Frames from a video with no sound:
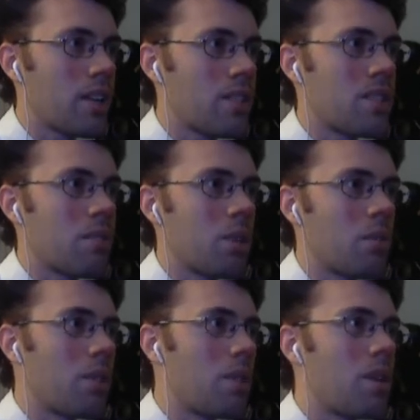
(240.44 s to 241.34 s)
is the one
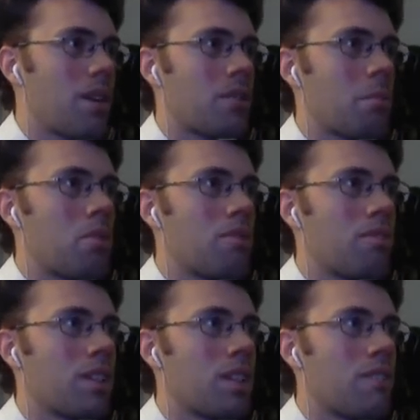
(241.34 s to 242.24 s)
where you have to move
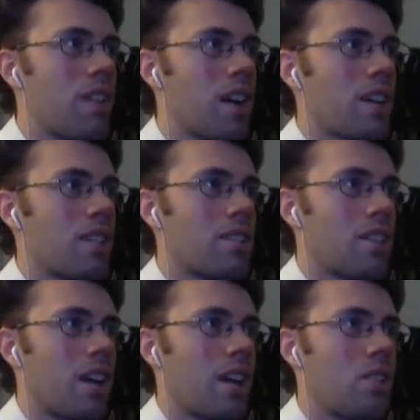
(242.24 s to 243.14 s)
really fast
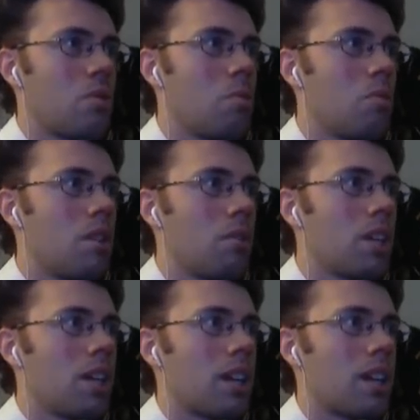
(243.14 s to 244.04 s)
and you only
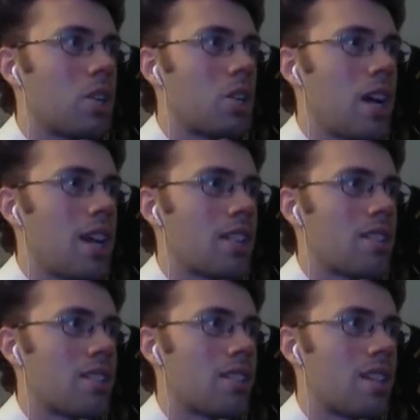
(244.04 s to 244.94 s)
get like a chance at
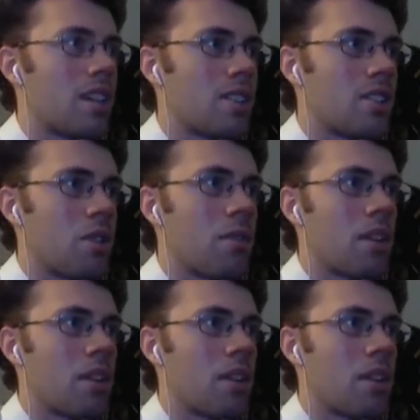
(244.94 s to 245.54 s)
seeing it. So here we go.